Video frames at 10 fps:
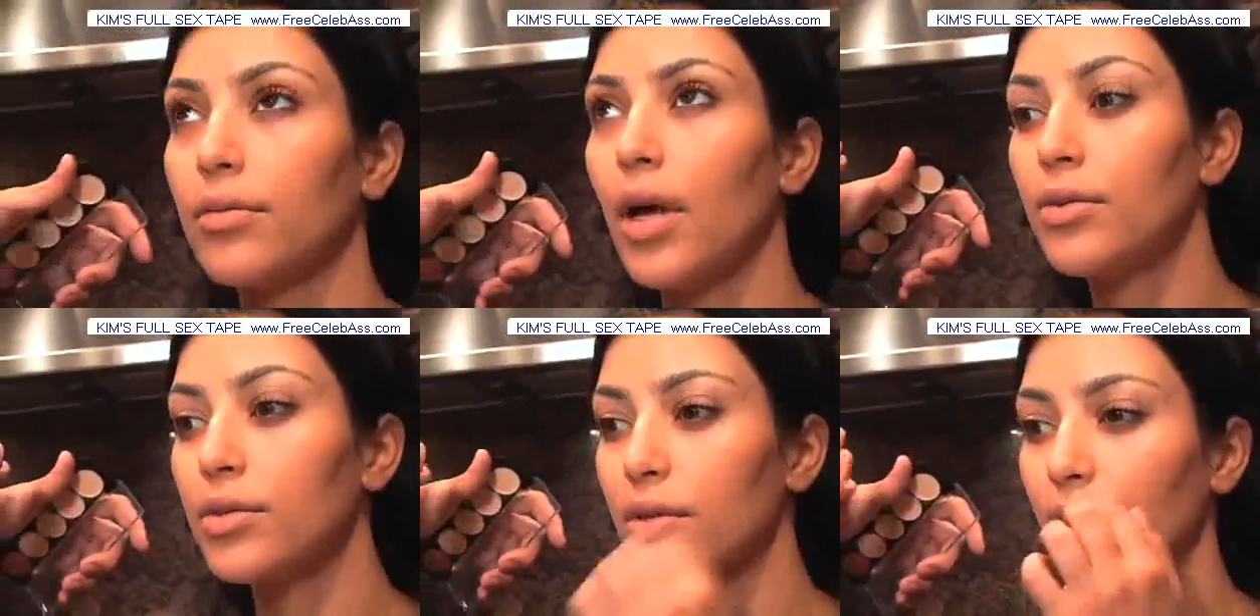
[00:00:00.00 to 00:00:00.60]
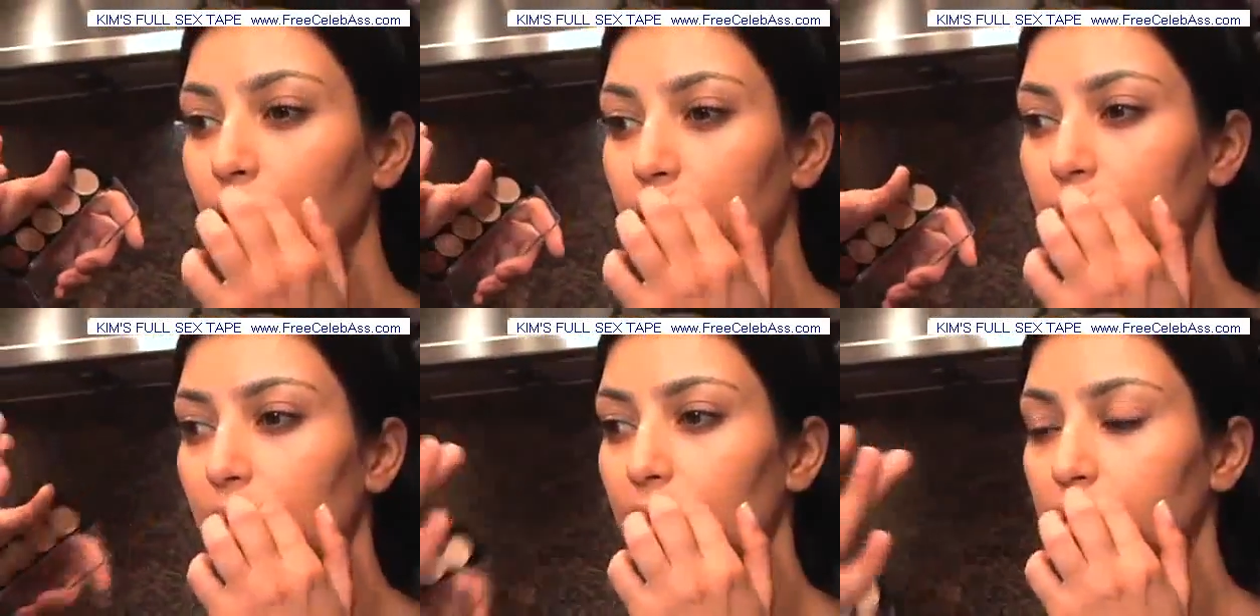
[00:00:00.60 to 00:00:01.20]
I use different
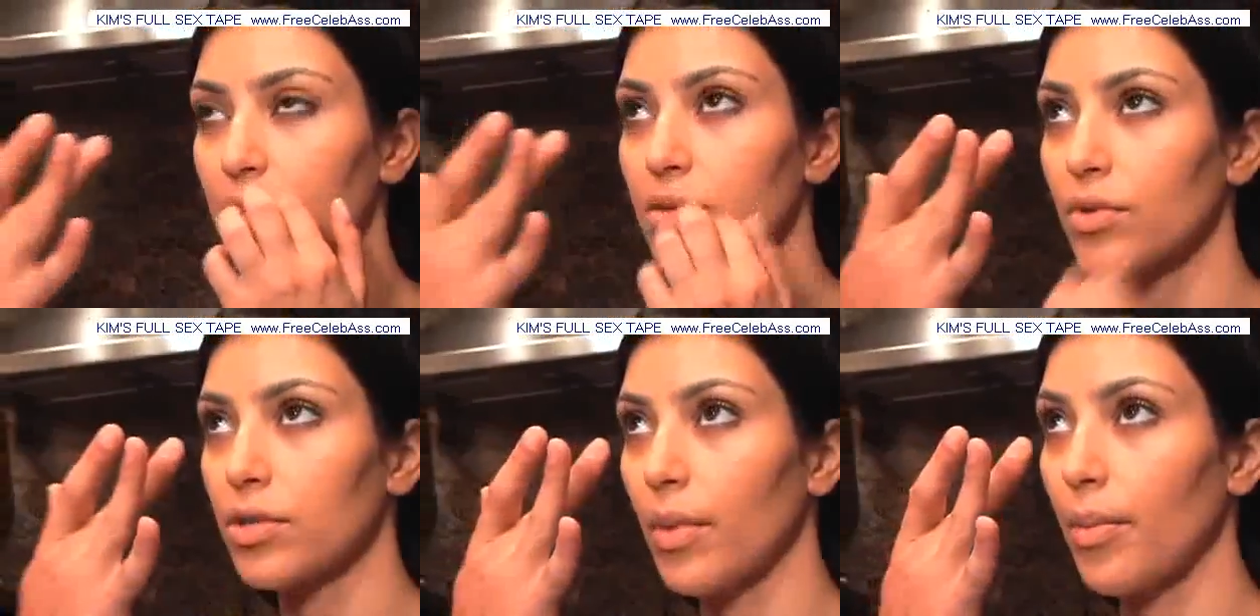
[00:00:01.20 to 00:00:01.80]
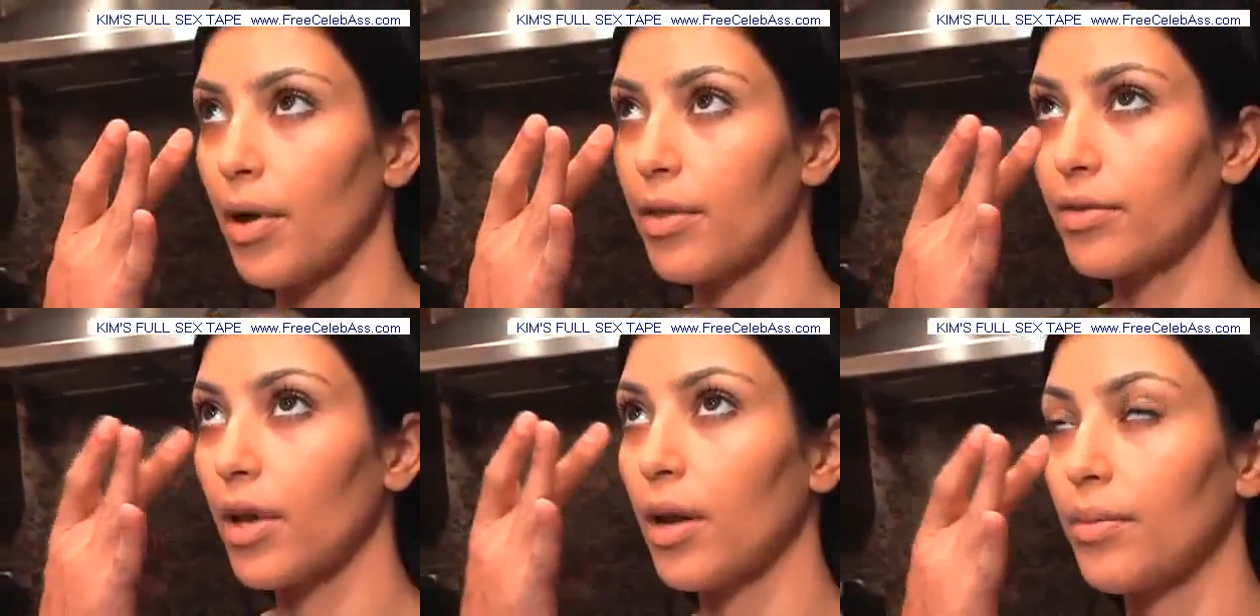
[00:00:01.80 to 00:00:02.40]
concealers. Yeah. I switch them up all
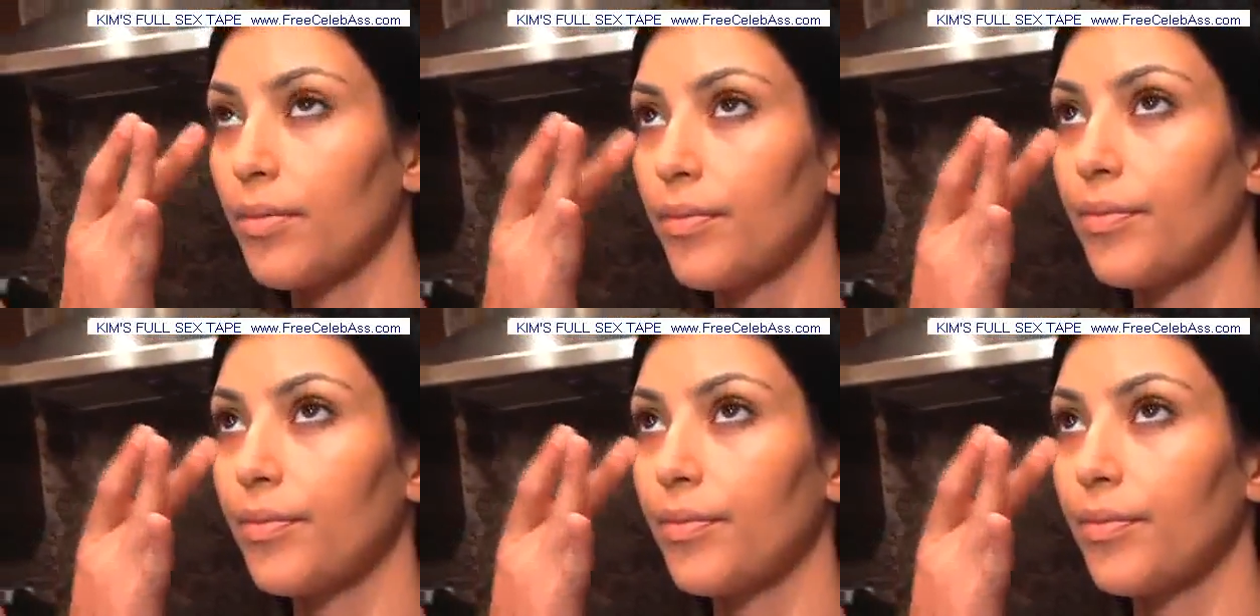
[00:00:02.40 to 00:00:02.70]
the time.